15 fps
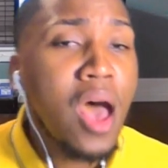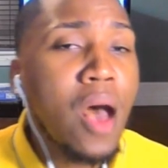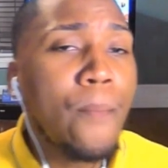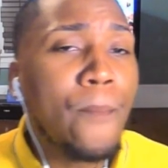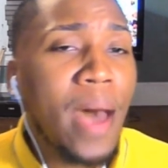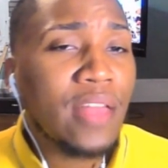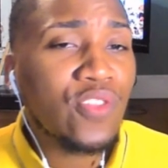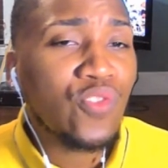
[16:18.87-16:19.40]

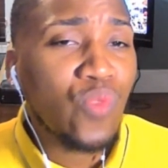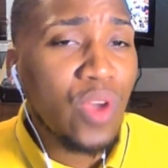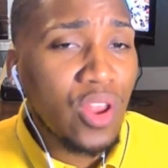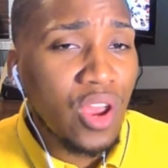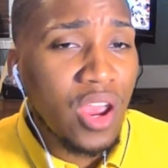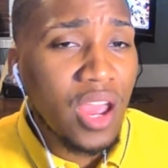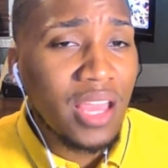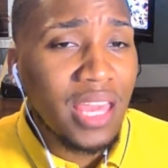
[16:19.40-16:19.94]
My
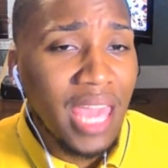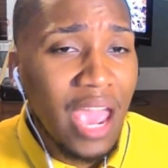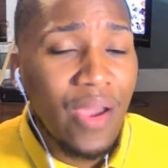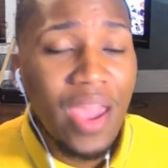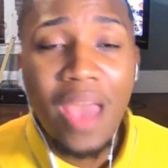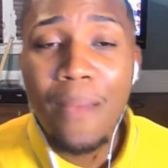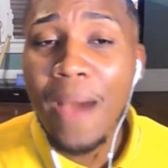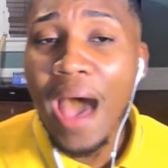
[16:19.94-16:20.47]
Twitter account
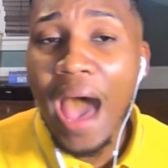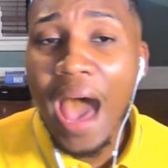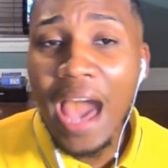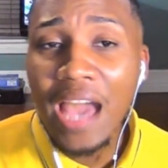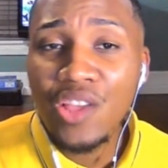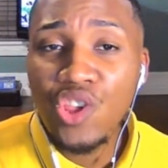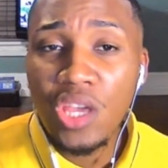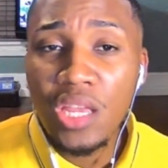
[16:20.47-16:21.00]
and my
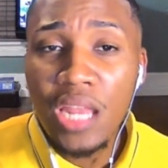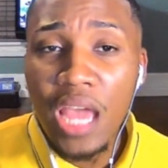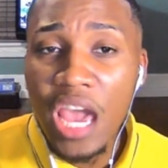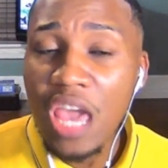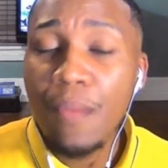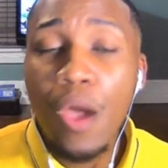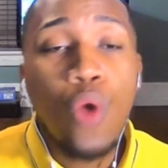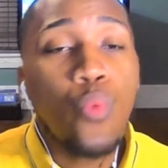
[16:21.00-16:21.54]
IG
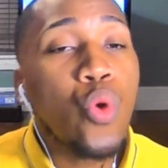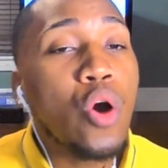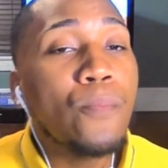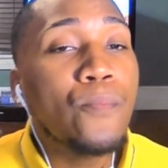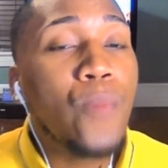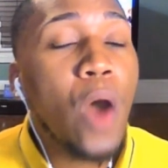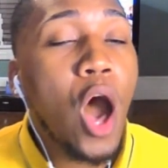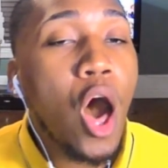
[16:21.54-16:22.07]
name
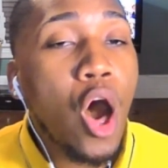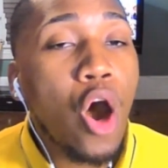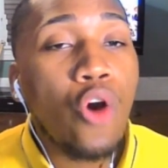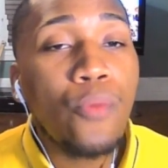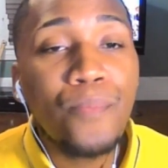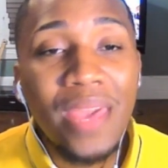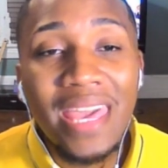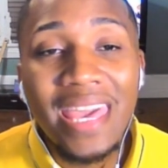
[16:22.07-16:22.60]
will all
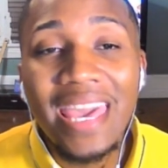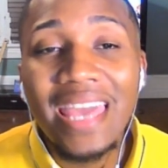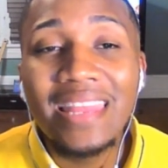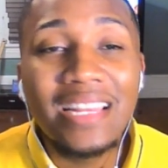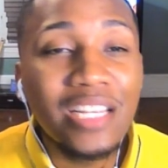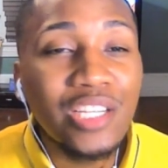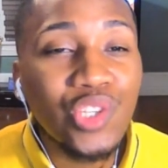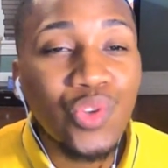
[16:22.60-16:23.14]
be in the
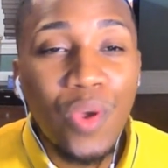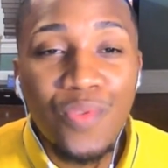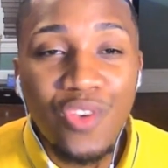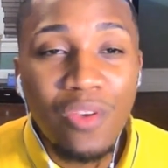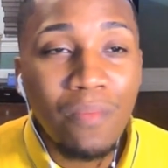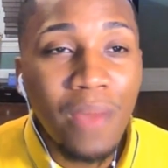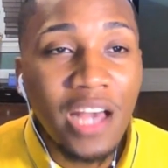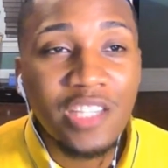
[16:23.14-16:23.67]
description
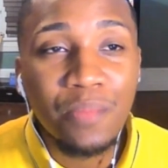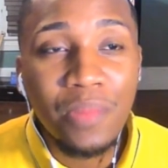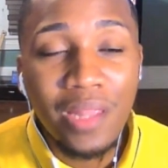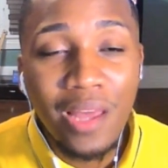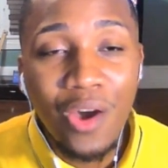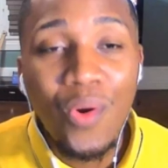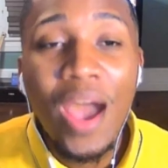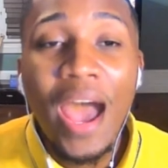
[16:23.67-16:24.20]
box
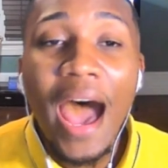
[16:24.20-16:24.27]
below.